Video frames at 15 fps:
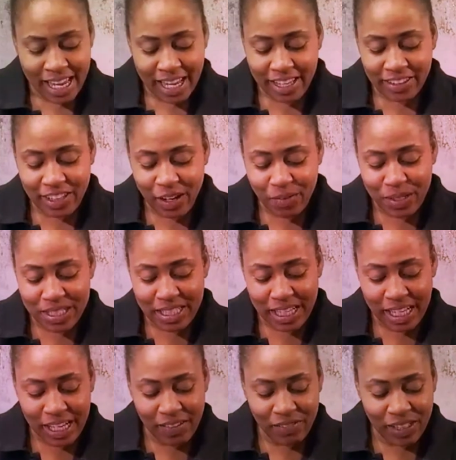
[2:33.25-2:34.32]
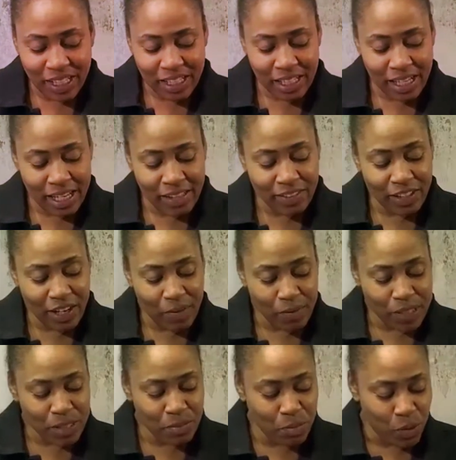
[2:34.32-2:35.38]
And there was evening, and there
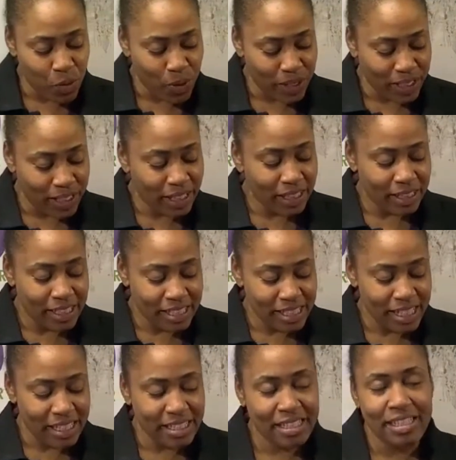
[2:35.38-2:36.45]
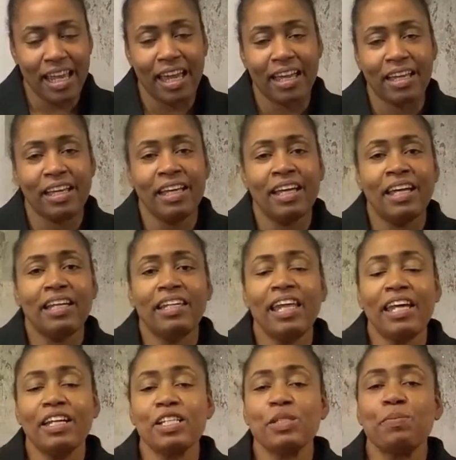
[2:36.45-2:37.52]
was morning, the sixth day."
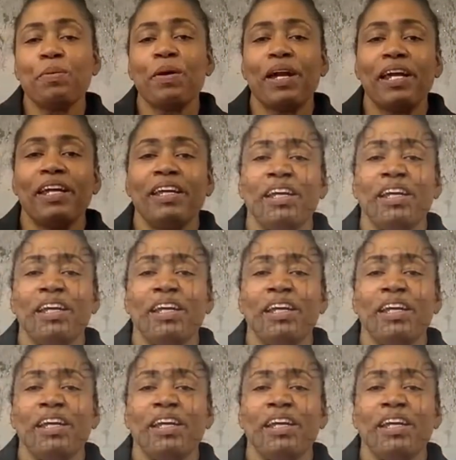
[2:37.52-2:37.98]
Let us pray.